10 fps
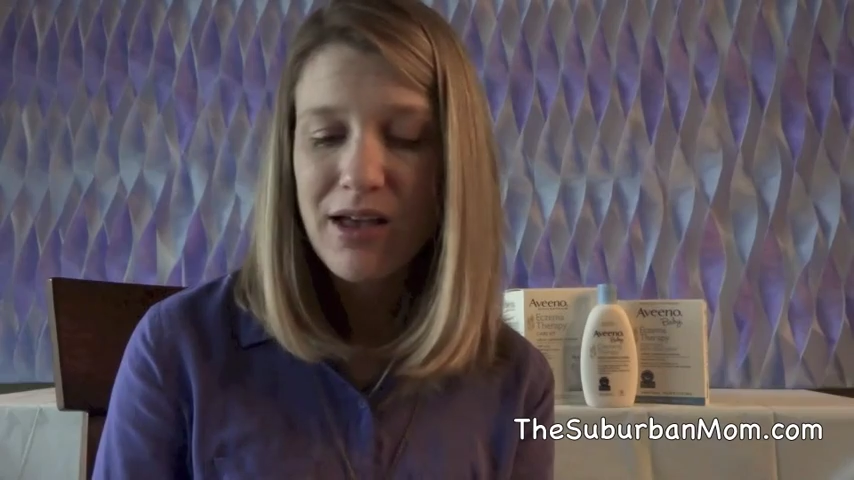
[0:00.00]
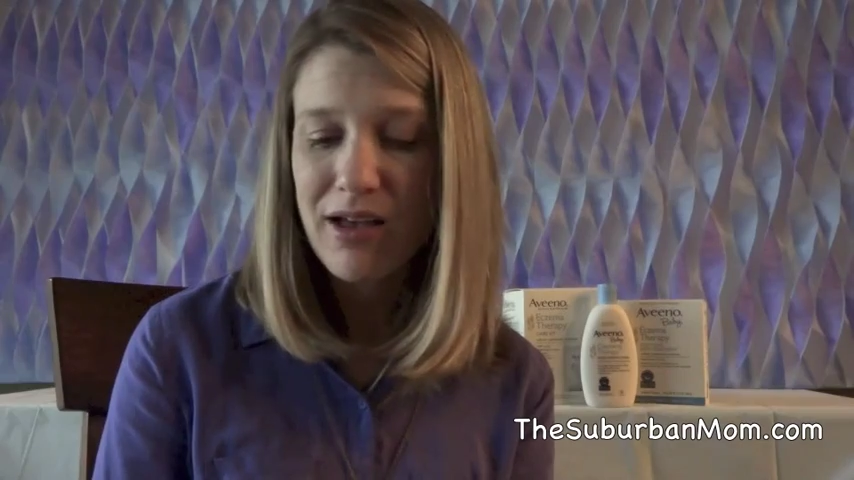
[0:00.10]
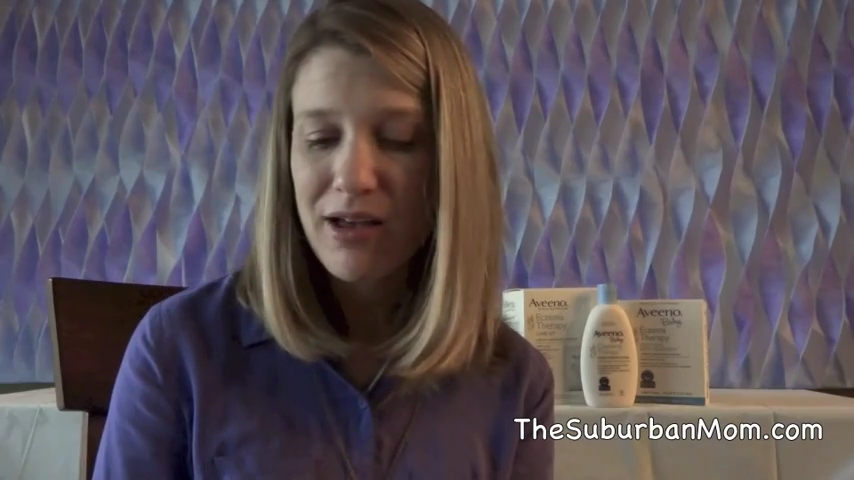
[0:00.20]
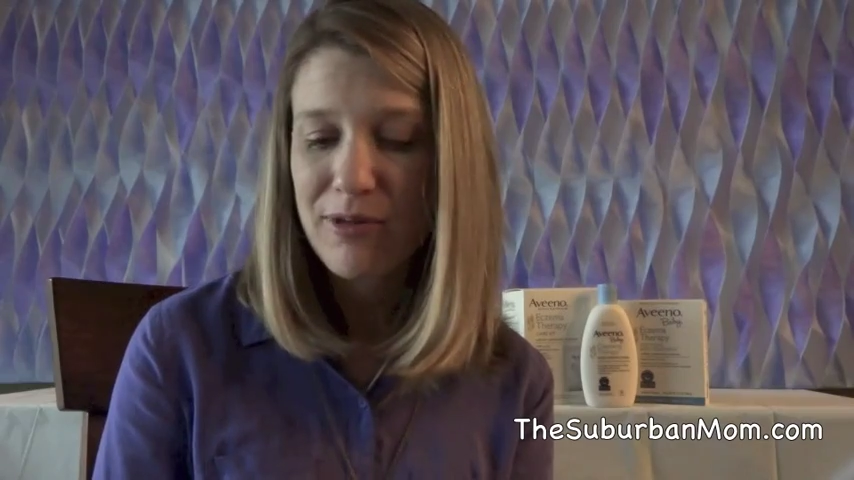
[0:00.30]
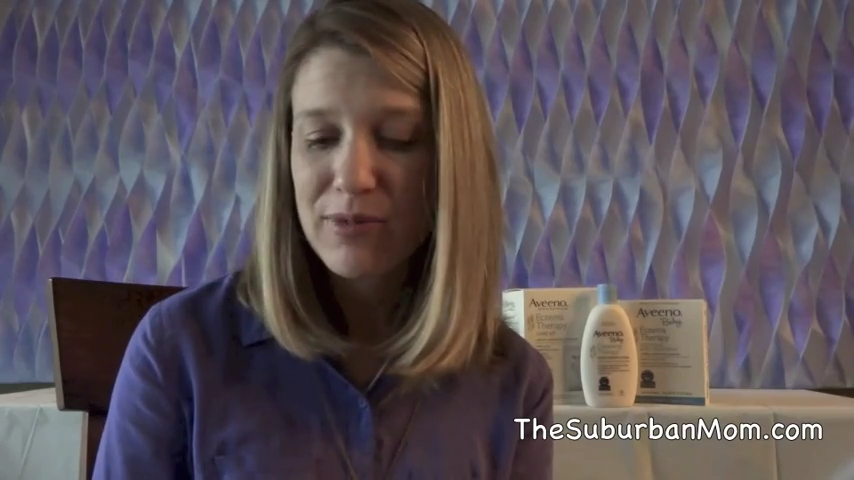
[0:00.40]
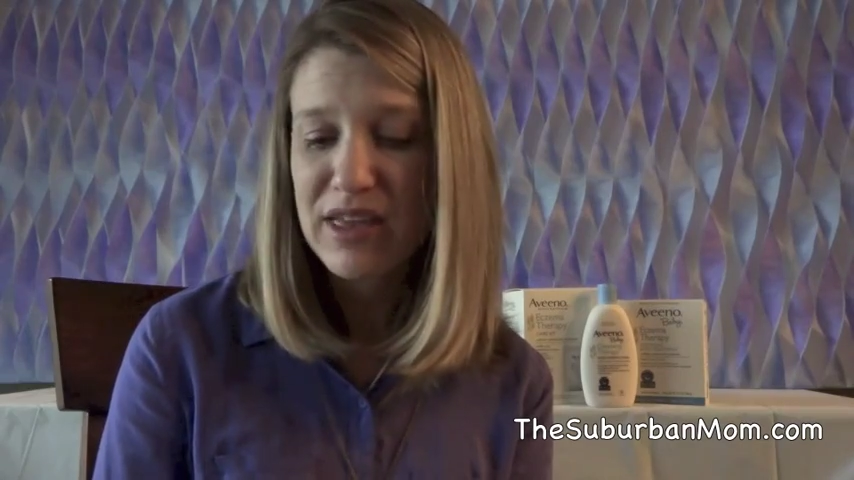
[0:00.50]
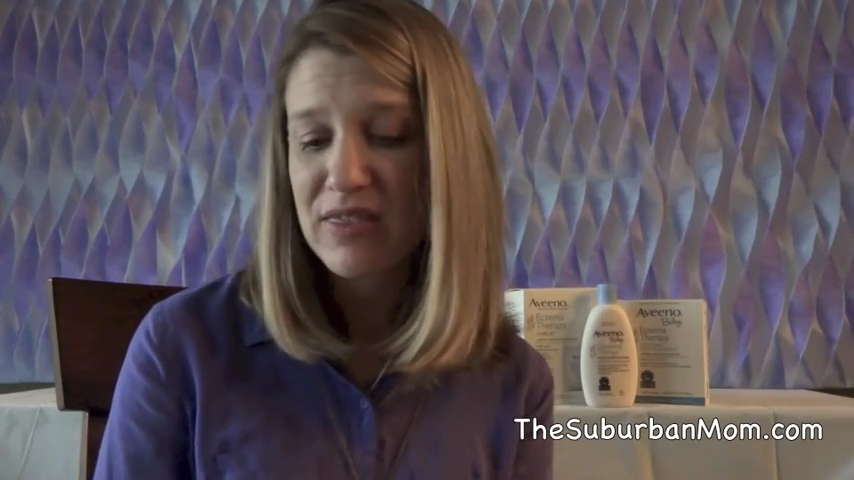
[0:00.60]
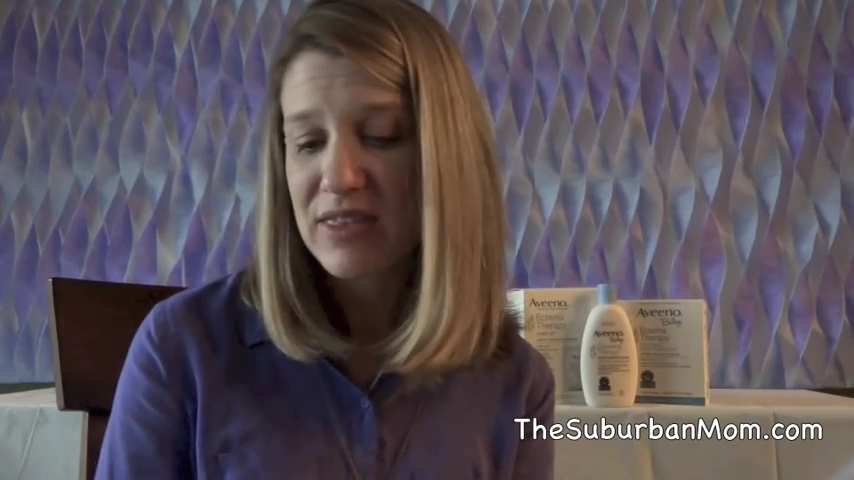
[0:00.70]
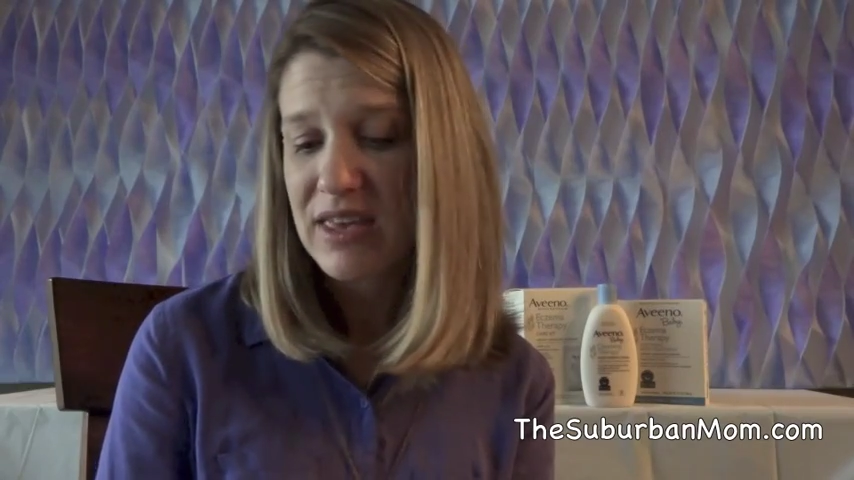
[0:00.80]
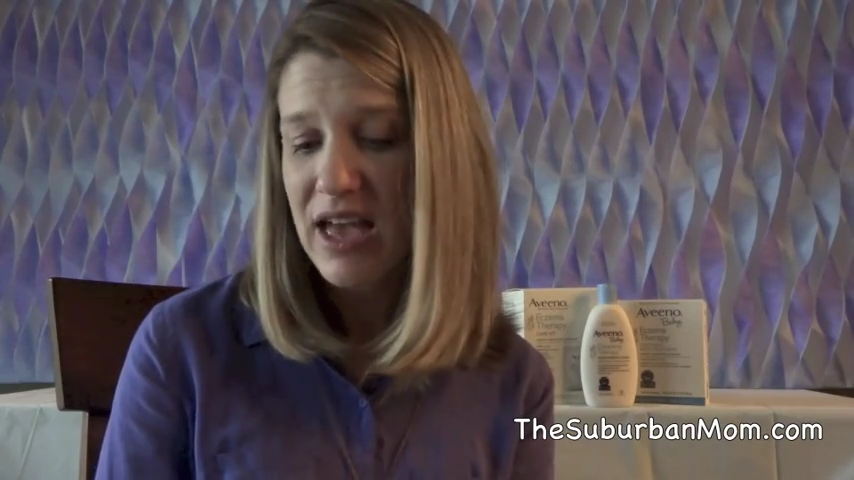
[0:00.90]
Um,
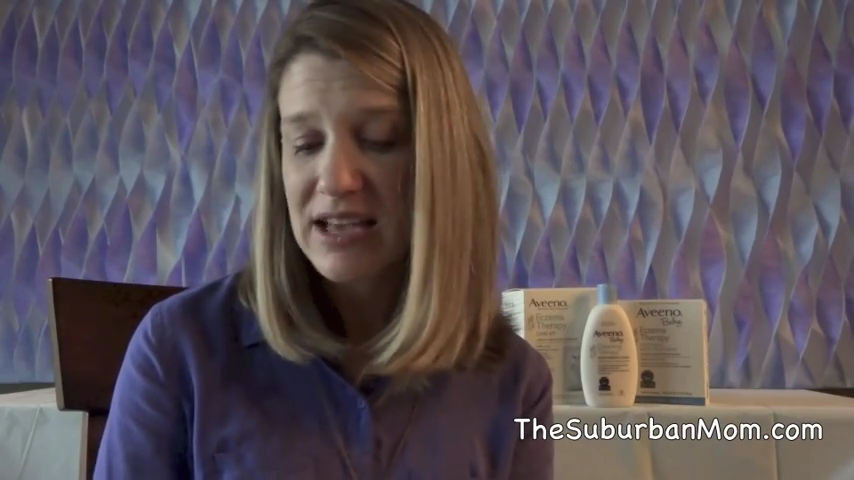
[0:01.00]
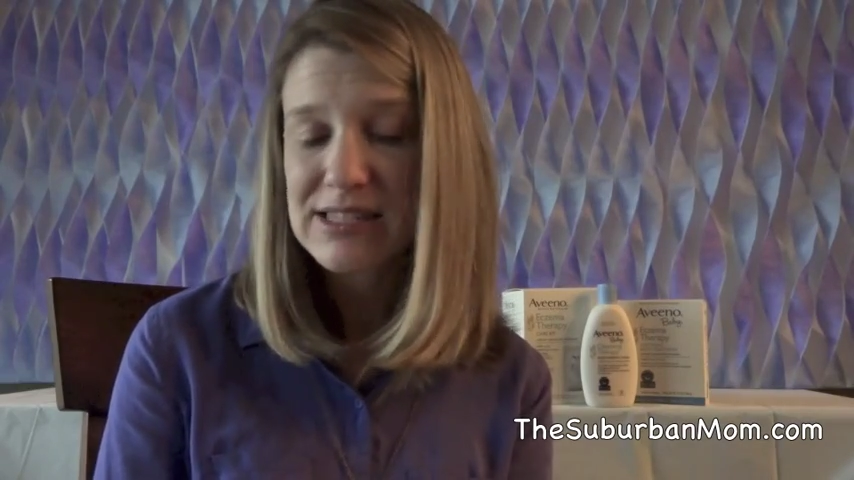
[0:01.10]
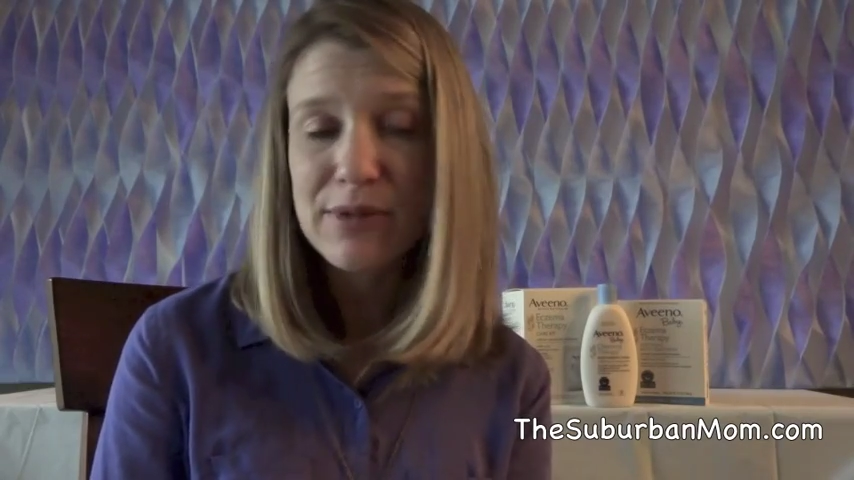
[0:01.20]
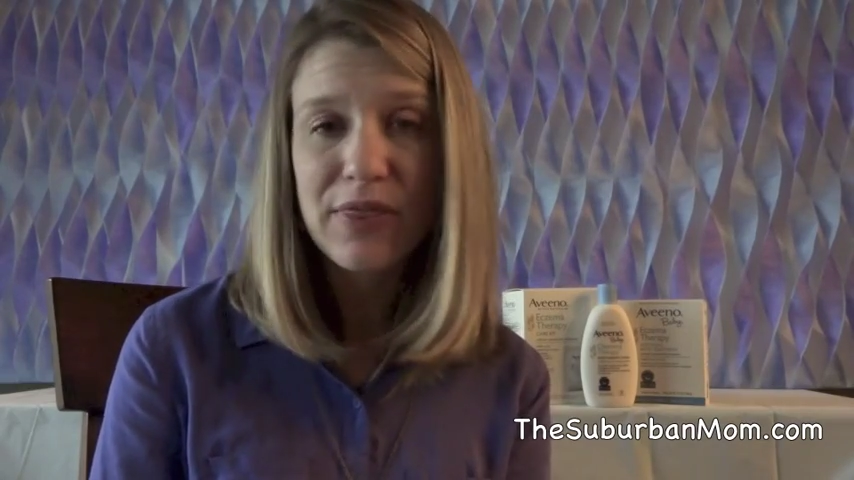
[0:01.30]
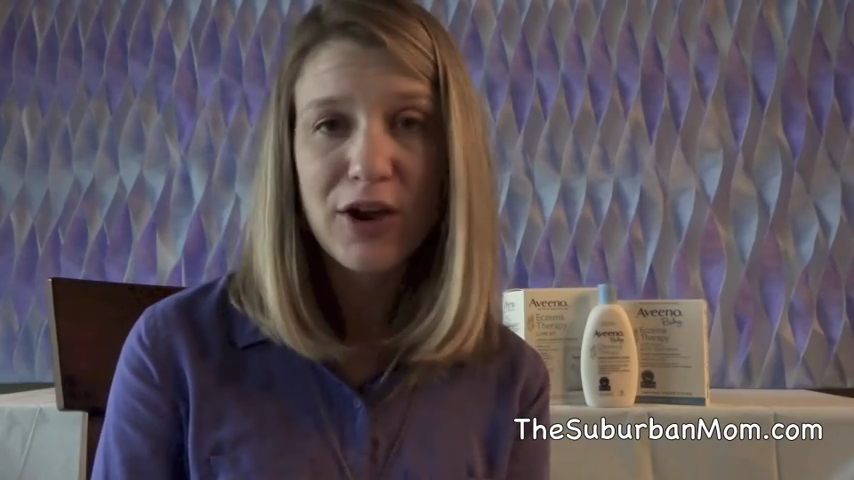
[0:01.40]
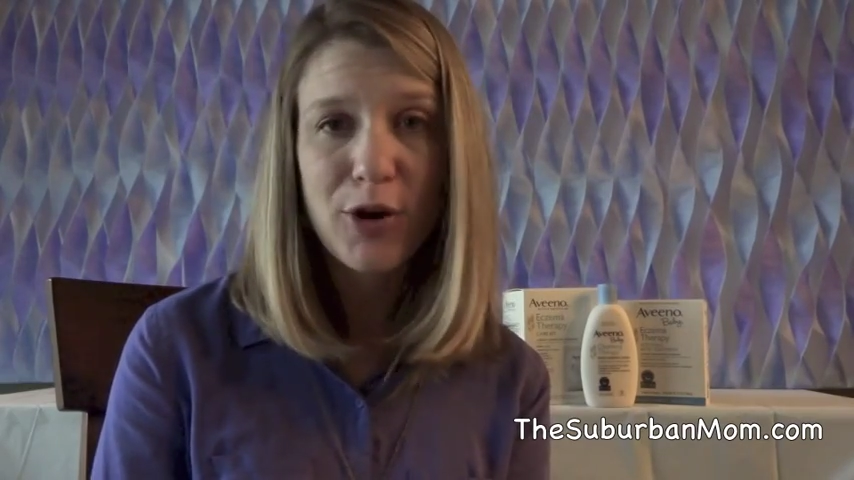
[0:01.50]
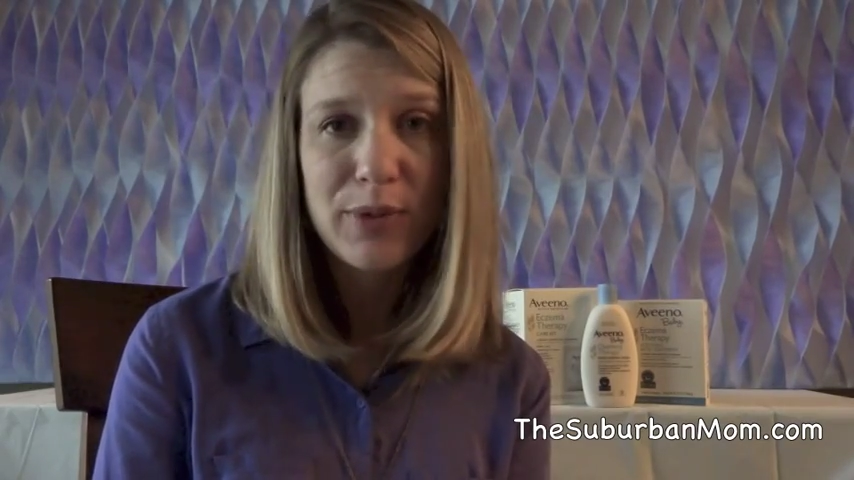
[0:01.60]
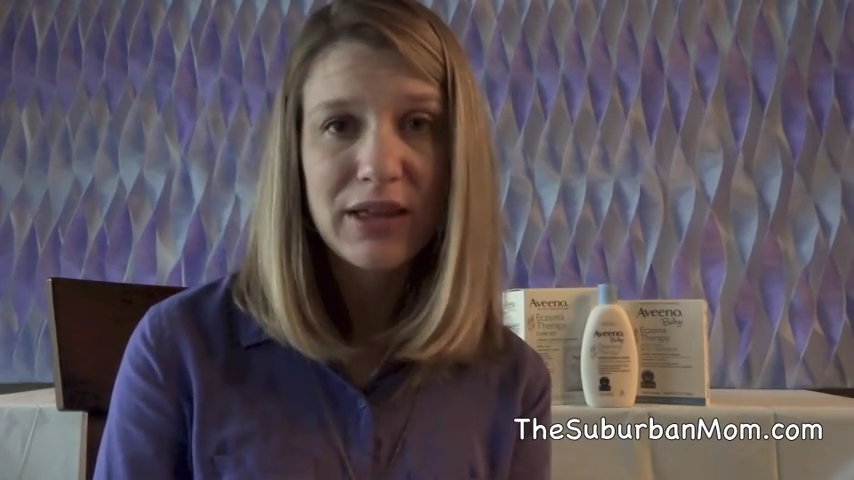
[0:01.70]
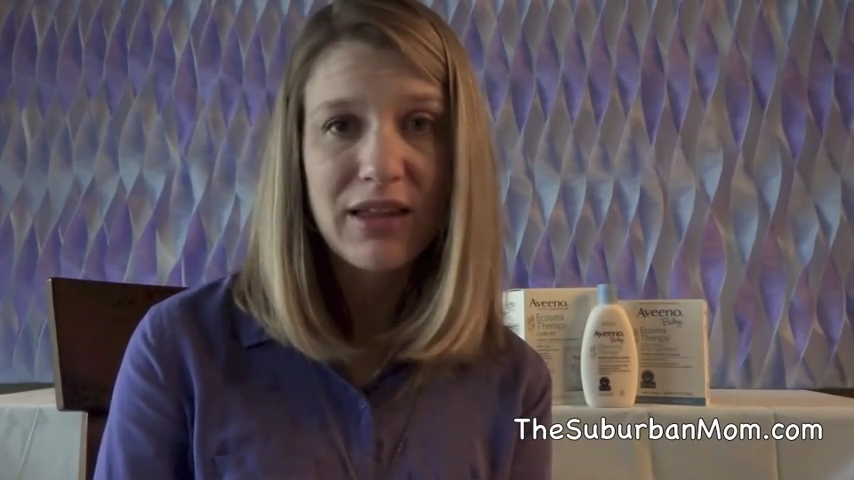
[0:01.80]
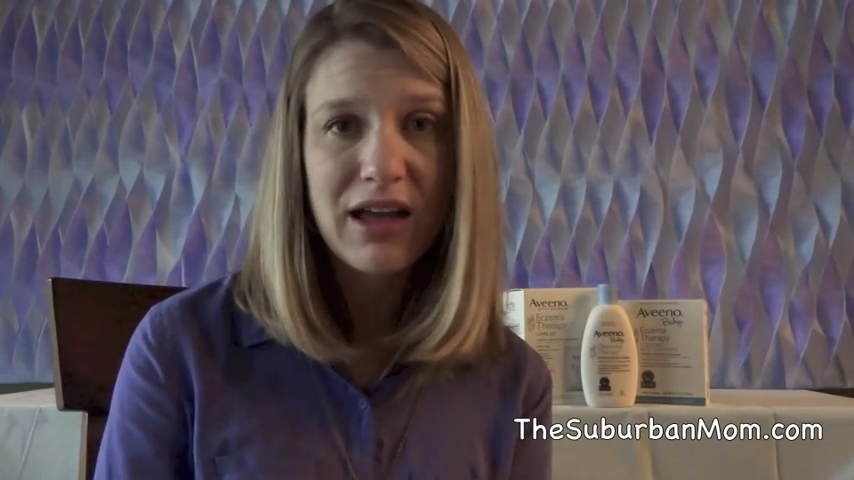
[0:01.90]
in the eczema
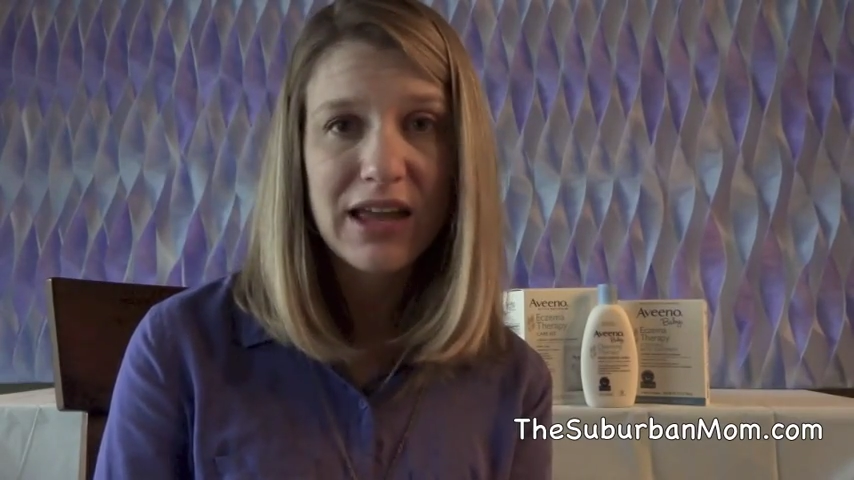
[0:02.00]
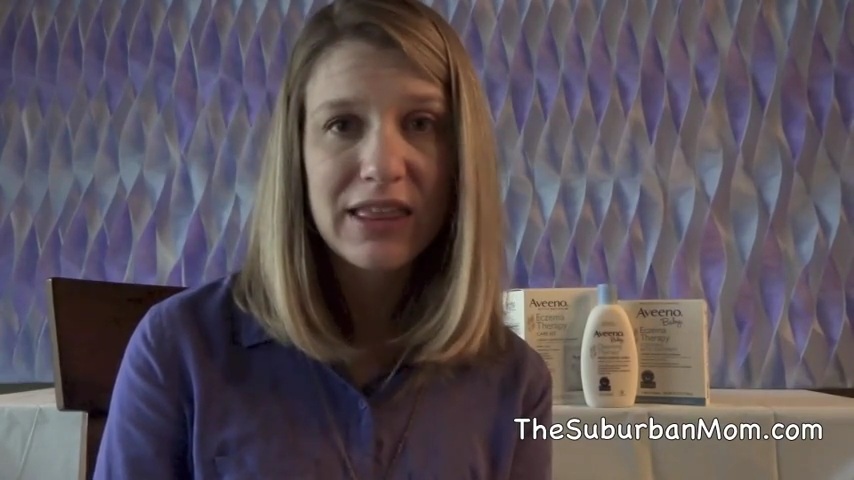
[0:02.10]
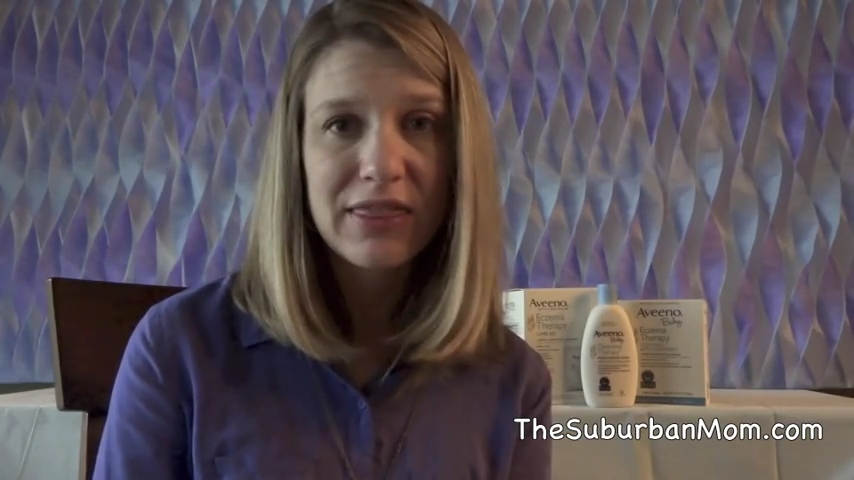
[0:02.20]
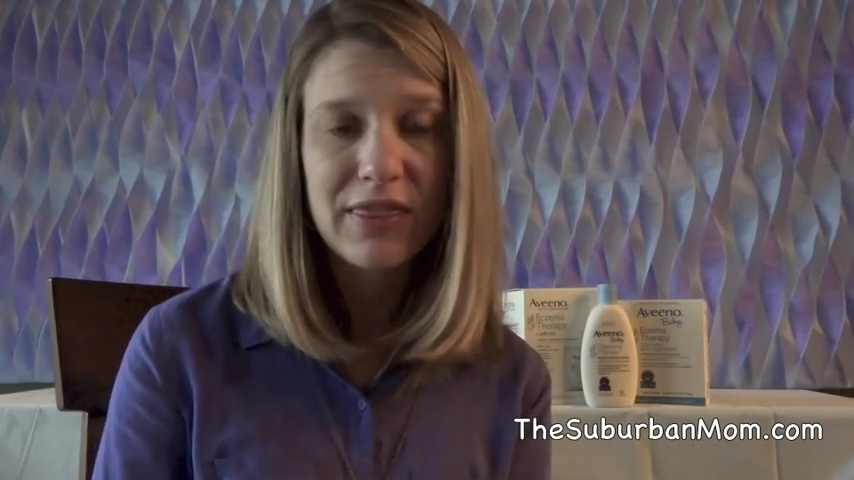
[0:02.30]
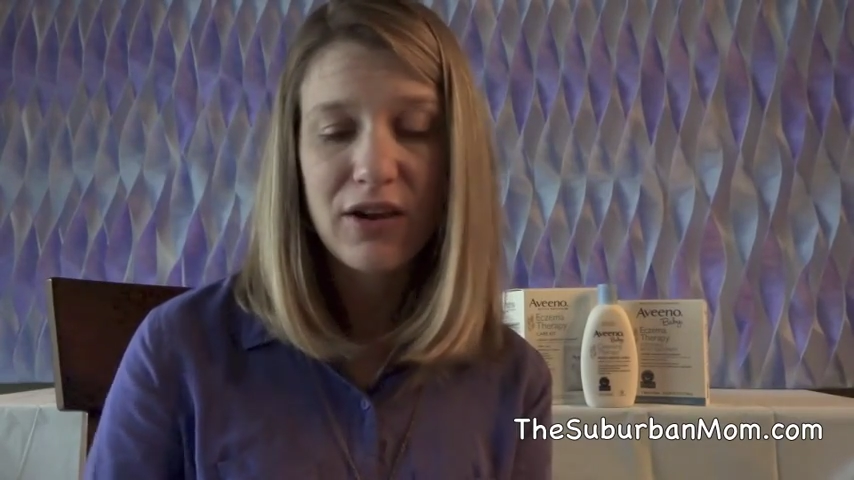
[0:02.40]
therapy line,